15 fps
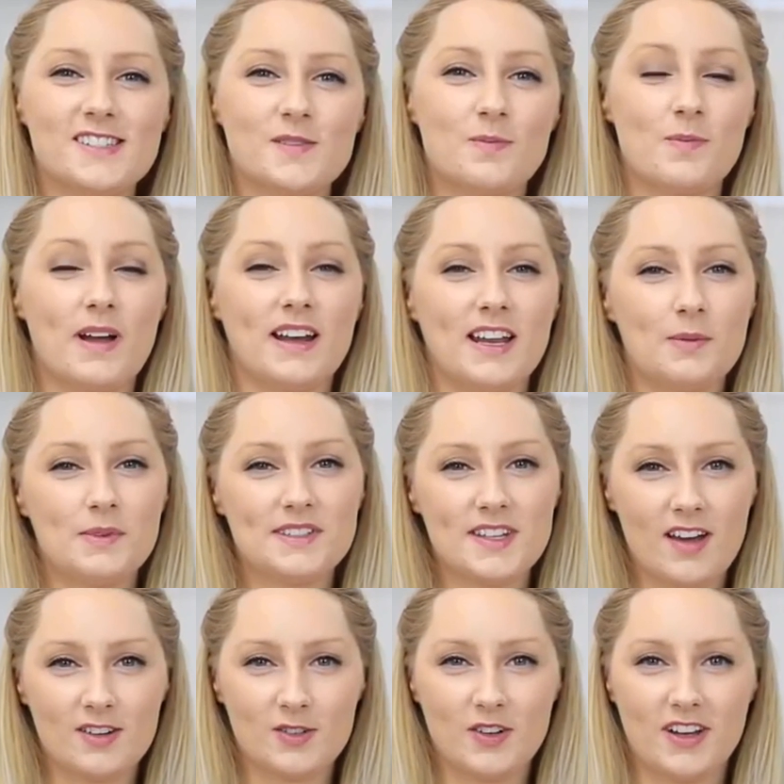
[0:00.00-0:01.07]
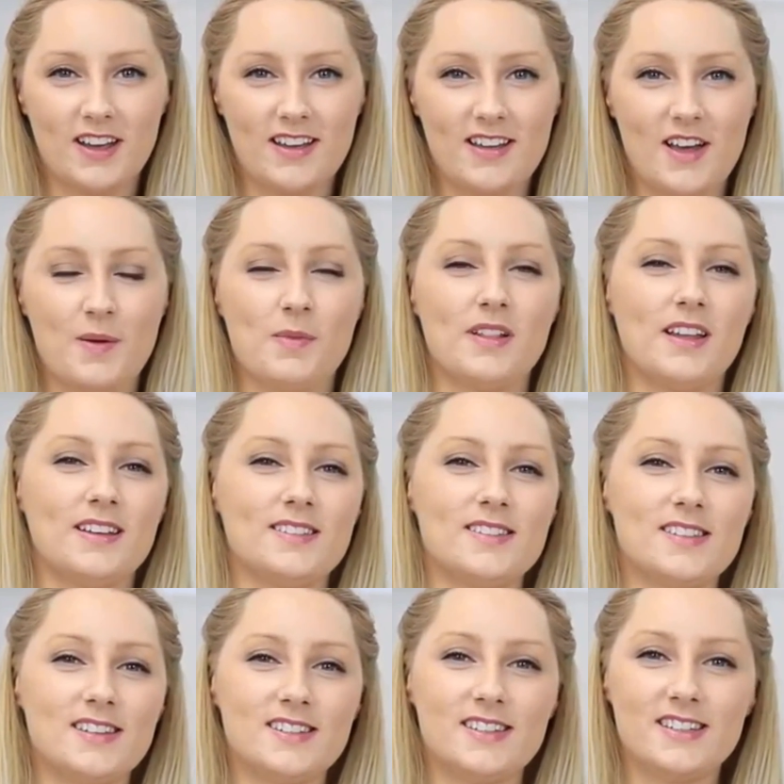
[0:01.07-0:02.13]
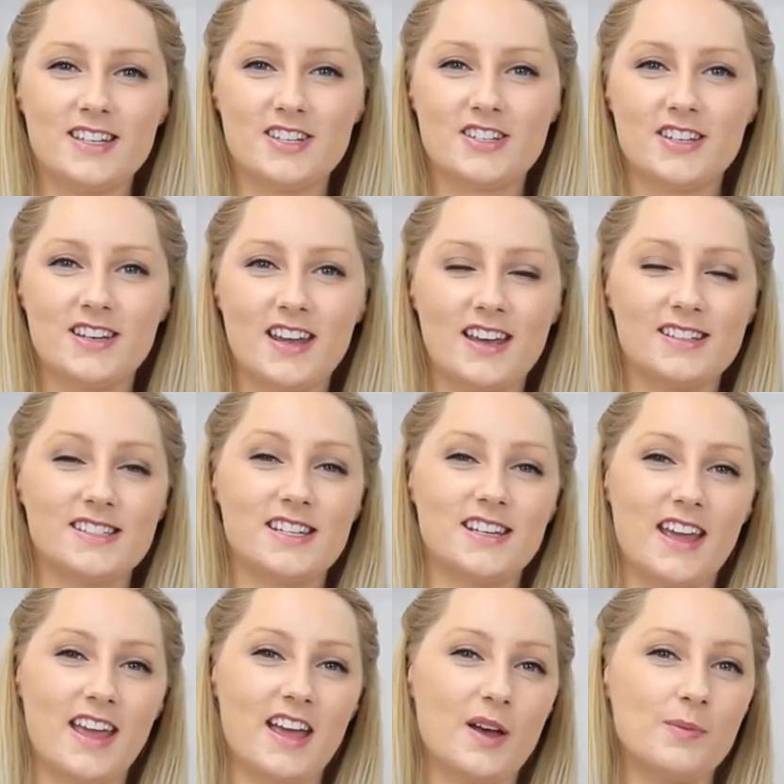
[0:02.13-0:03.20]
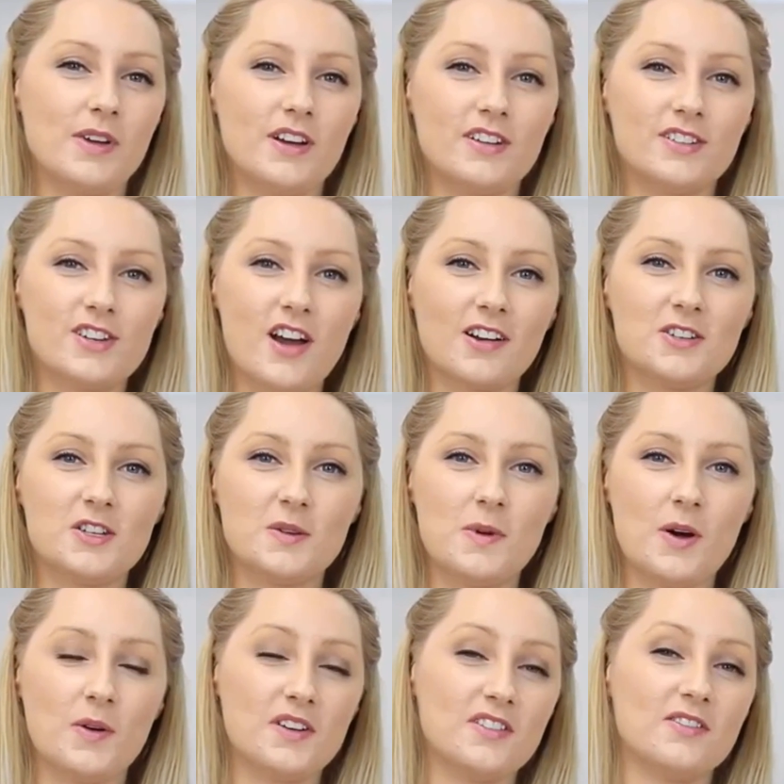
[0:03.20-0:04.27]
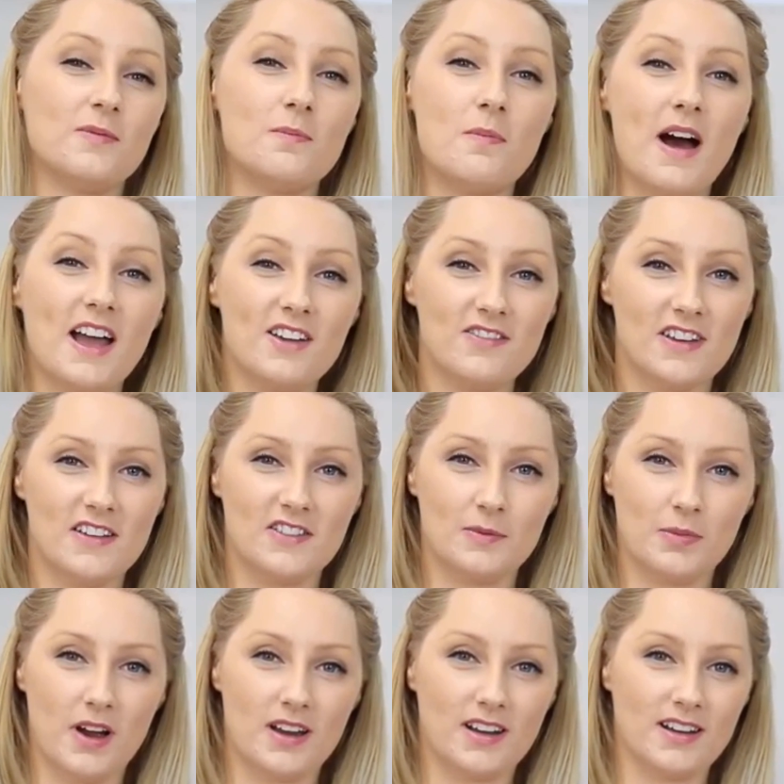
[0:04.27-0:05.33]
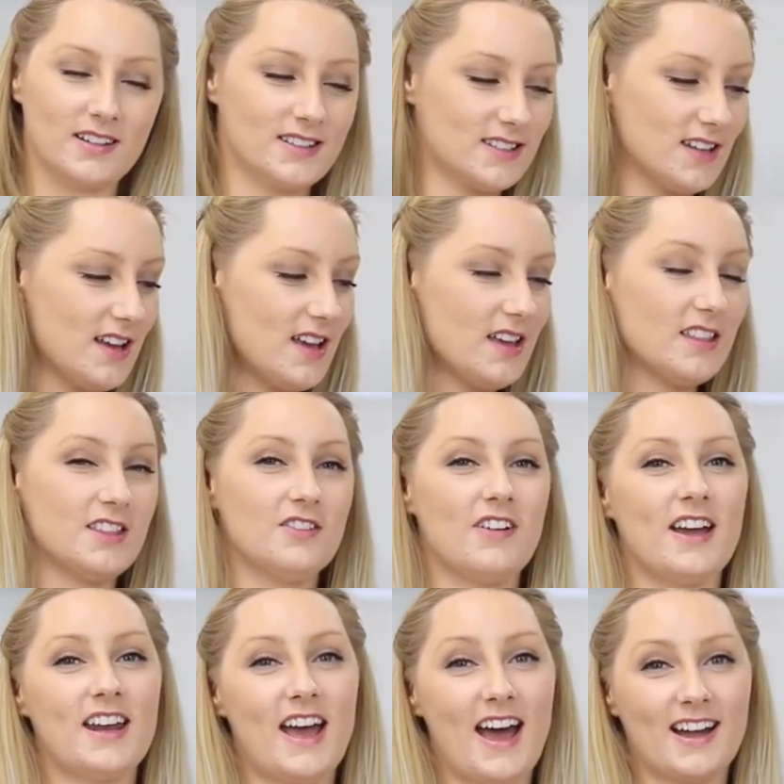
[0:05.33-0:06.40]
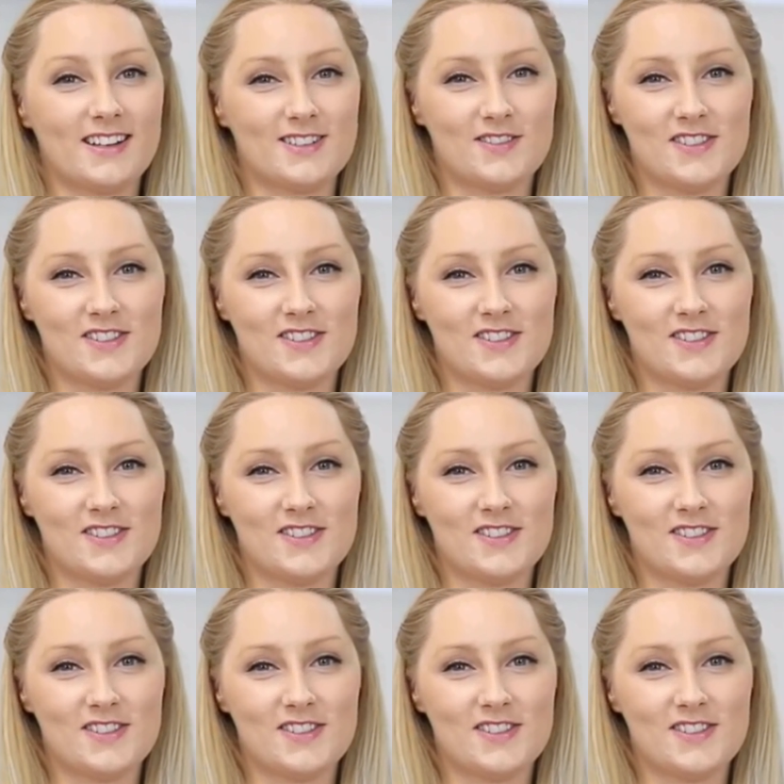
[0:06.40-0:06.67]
my name is Andrea. I'm a licensed esthetician, and today I'm here to talk to you about one of my favorite products, the Vita Active